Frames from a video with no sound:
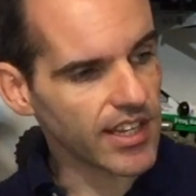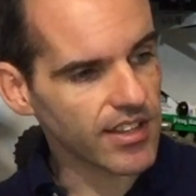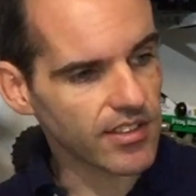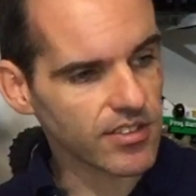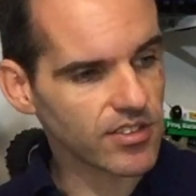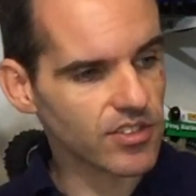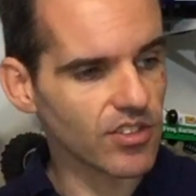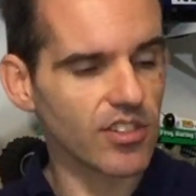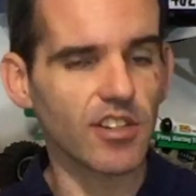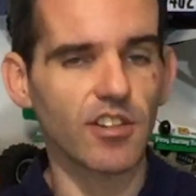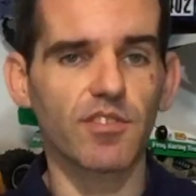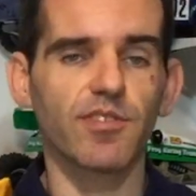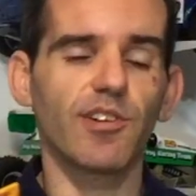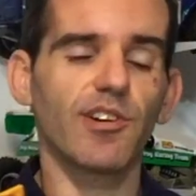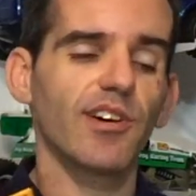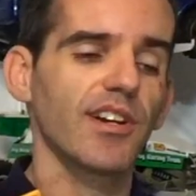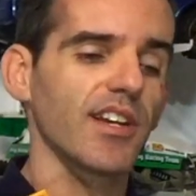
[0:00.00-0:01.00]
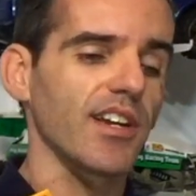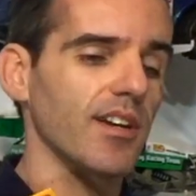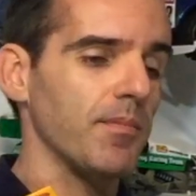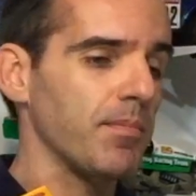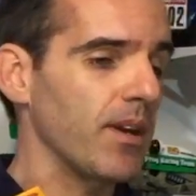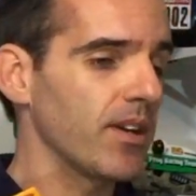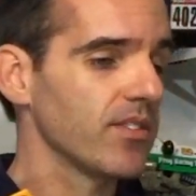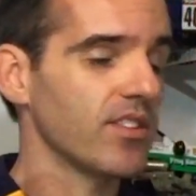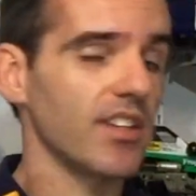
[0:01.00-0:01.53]
at the Sonic Fighter,
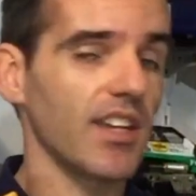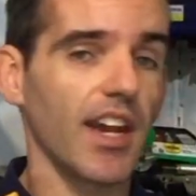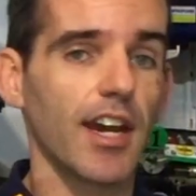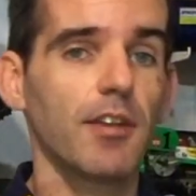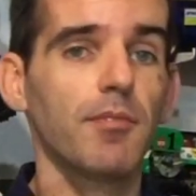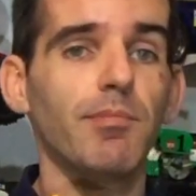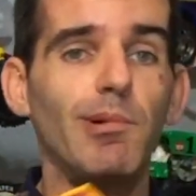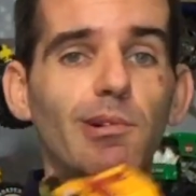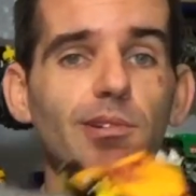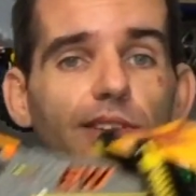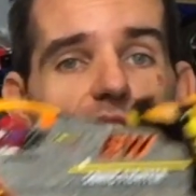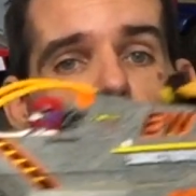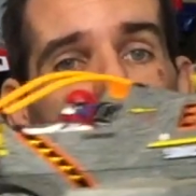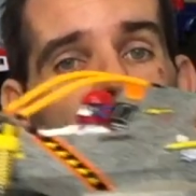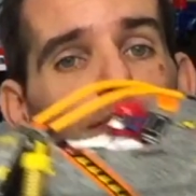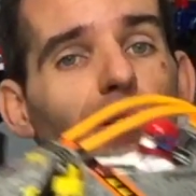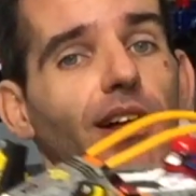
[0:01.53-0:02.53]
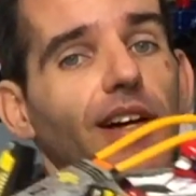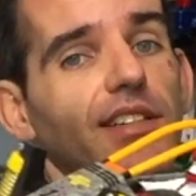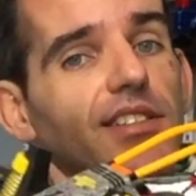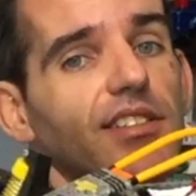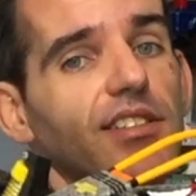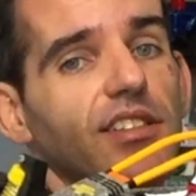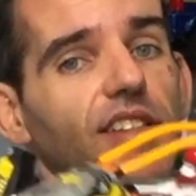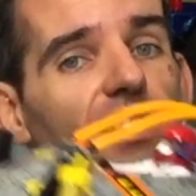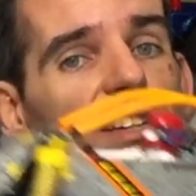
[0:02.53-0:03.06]
both the unboxing
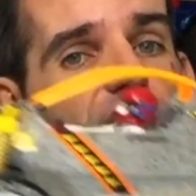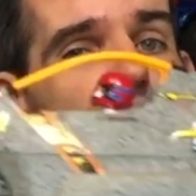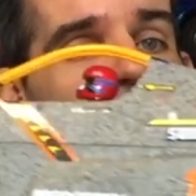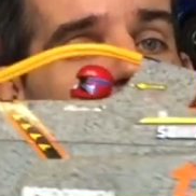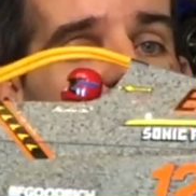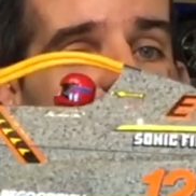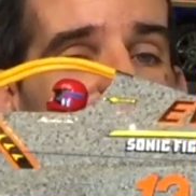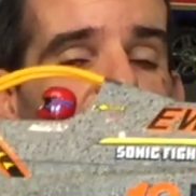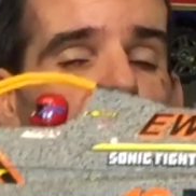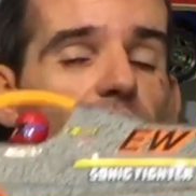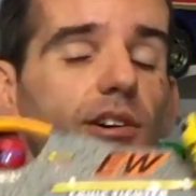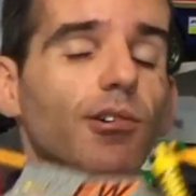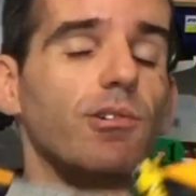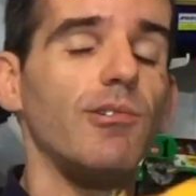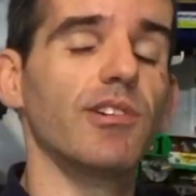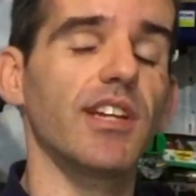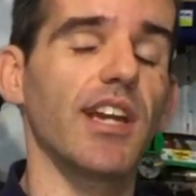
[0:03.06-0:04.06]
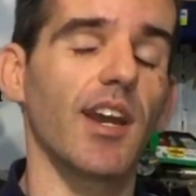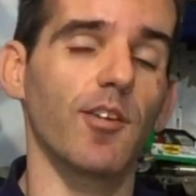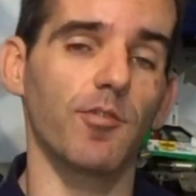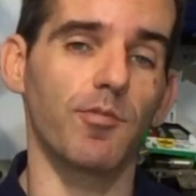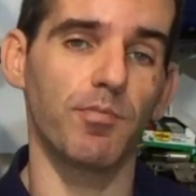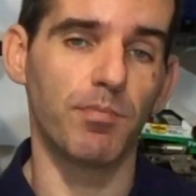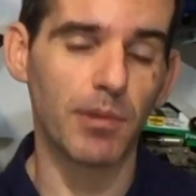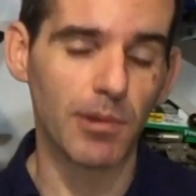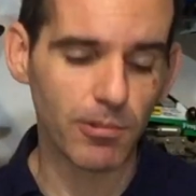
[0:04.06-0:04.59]
plus the kit that I already have
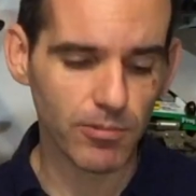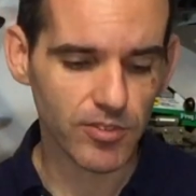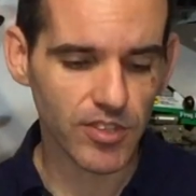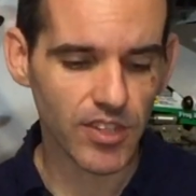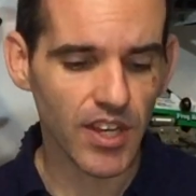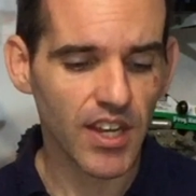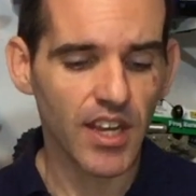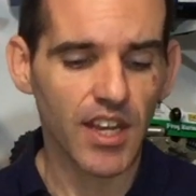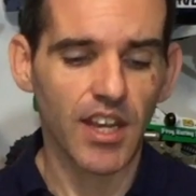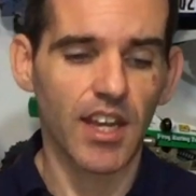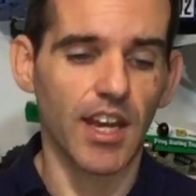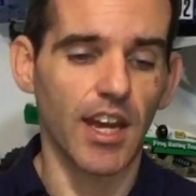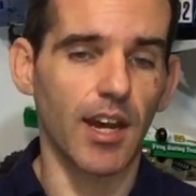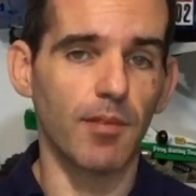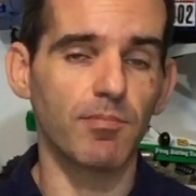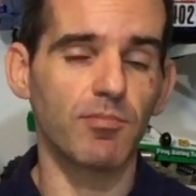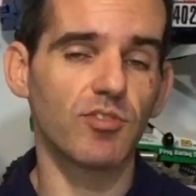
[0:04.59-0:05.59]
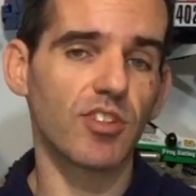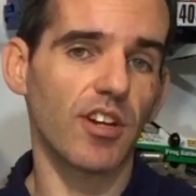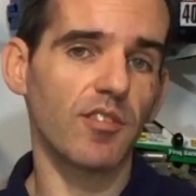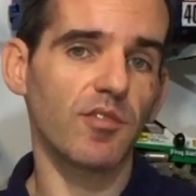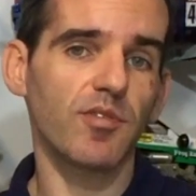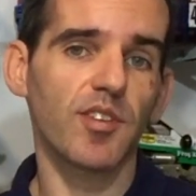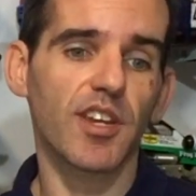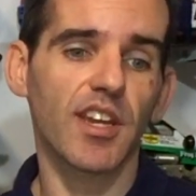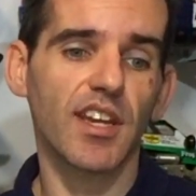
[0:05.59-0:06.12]
built. Don't
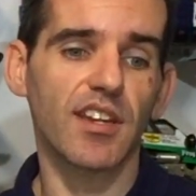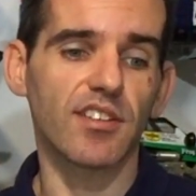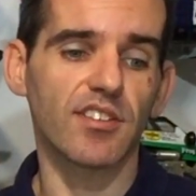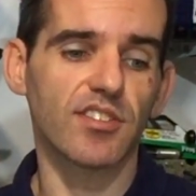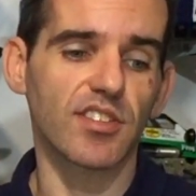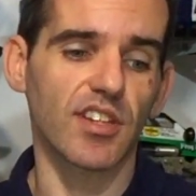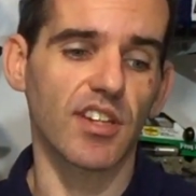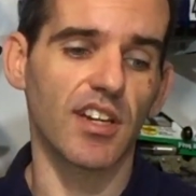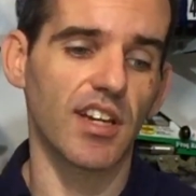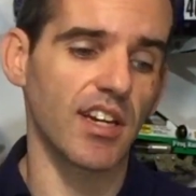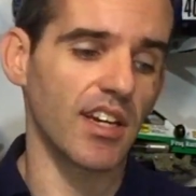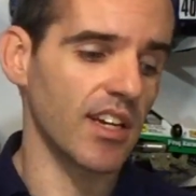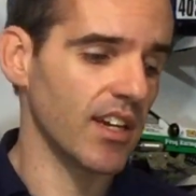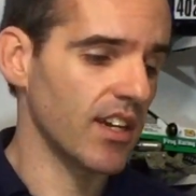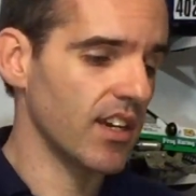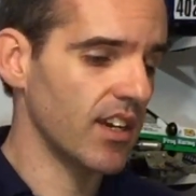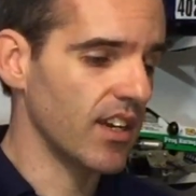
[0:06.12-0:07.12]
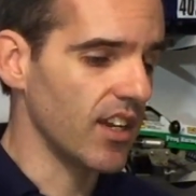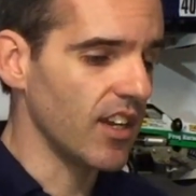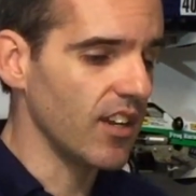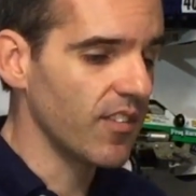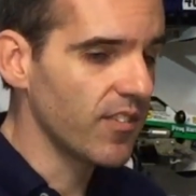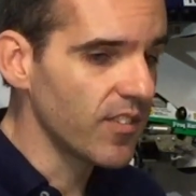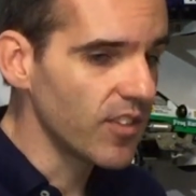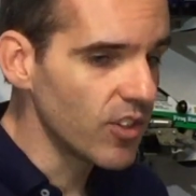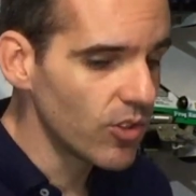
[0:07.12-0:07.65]
forget,
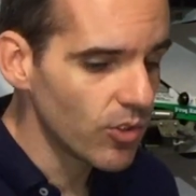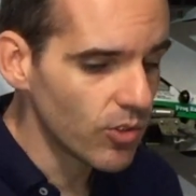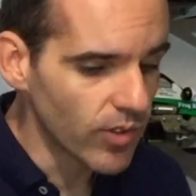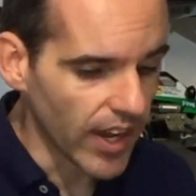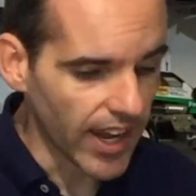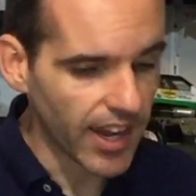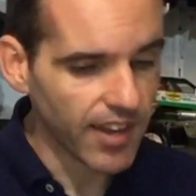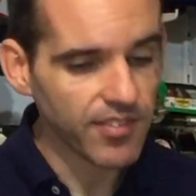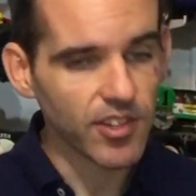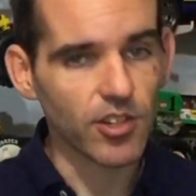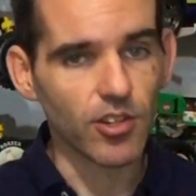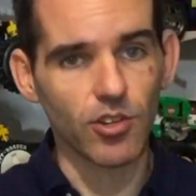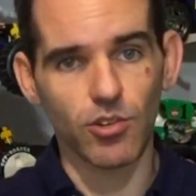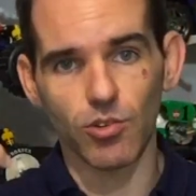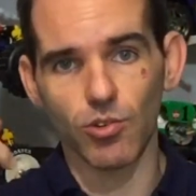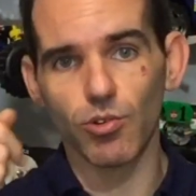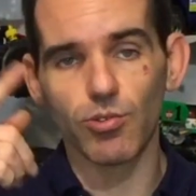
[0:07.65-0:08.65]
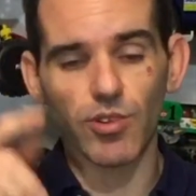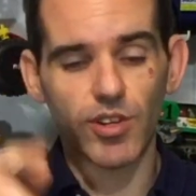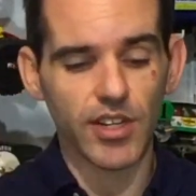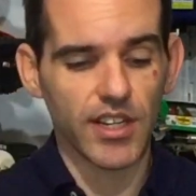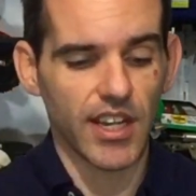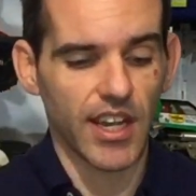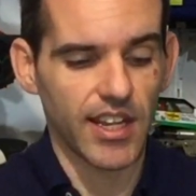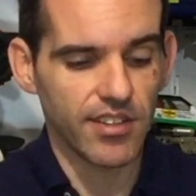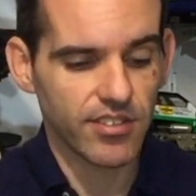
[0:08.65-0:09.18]
if you haven't
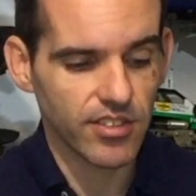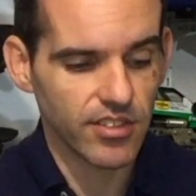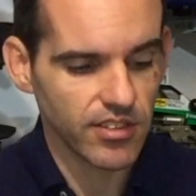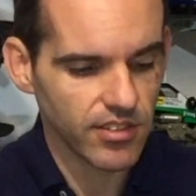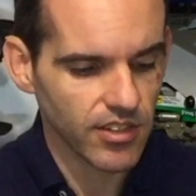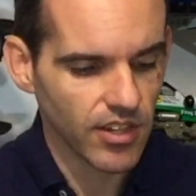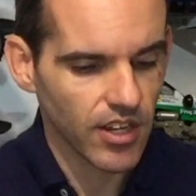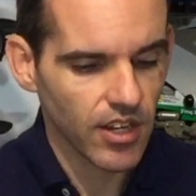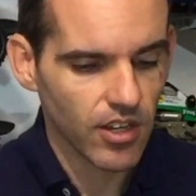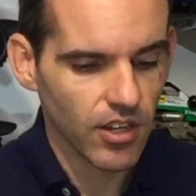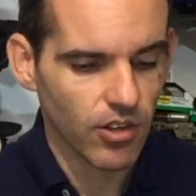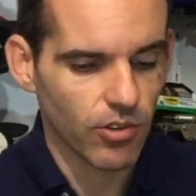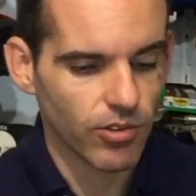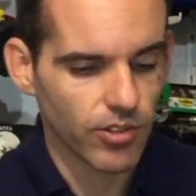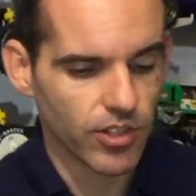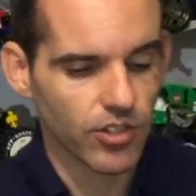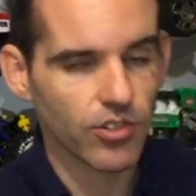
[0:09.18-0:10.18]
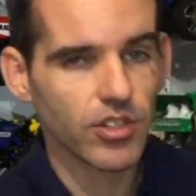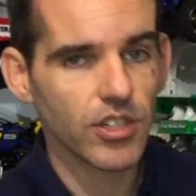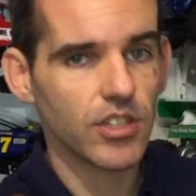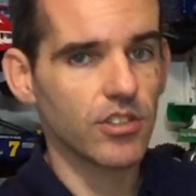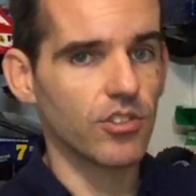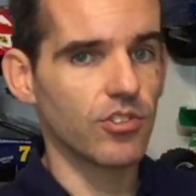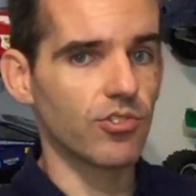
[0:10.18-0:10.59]
already entered, or you're not in the